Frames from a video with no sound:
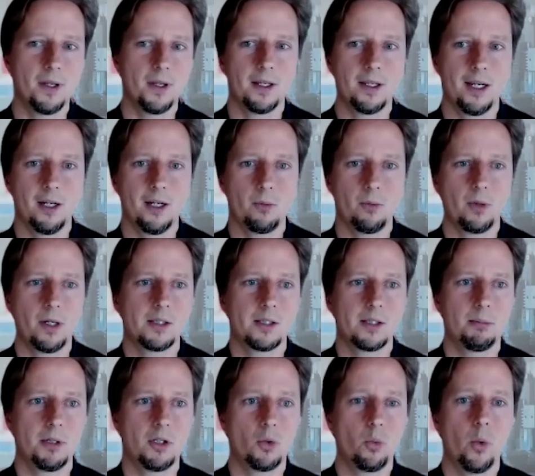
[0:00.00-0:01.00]
gateways
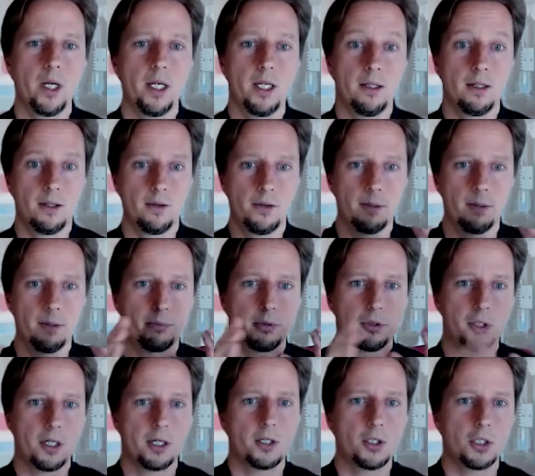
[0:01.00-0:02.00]
between the
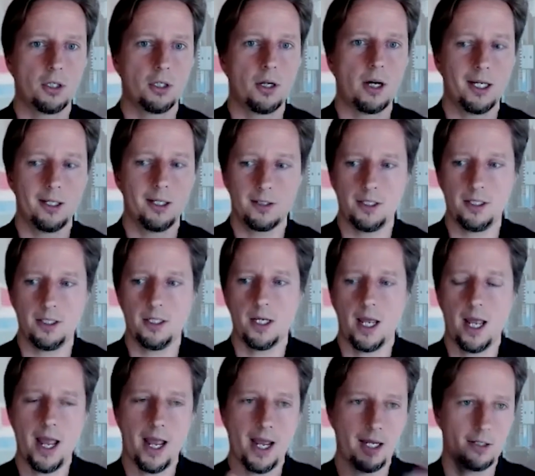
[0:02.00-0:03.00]
production IT
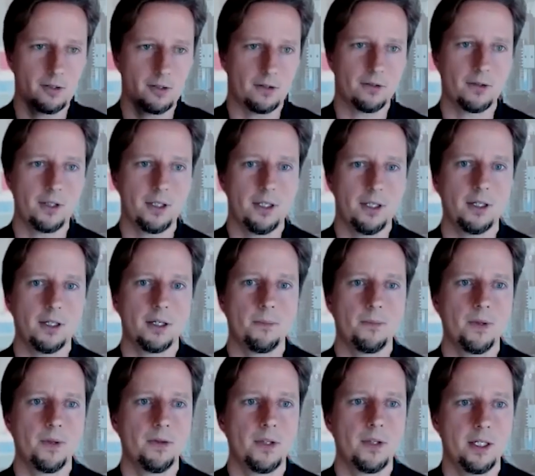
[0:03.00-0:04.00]
and the
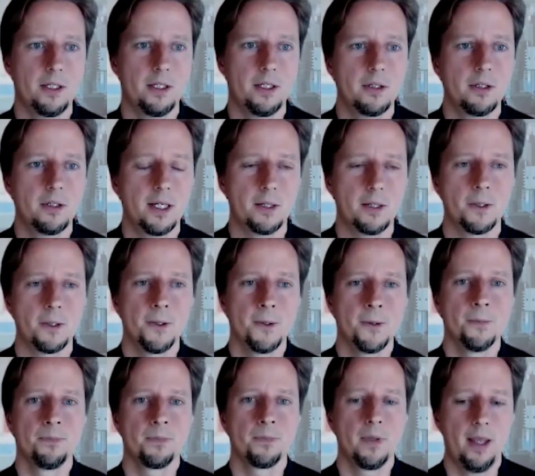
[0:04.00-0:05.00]
internet.
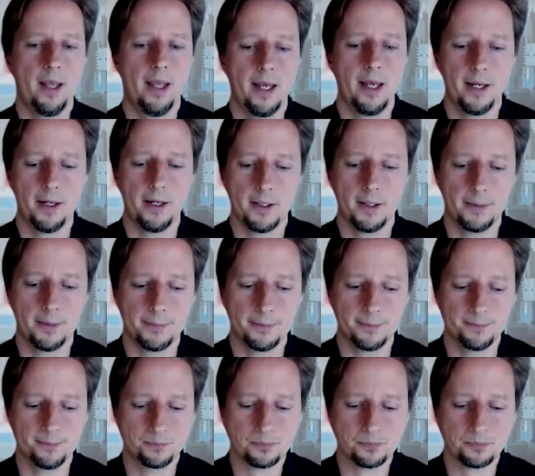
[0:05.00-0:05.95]
And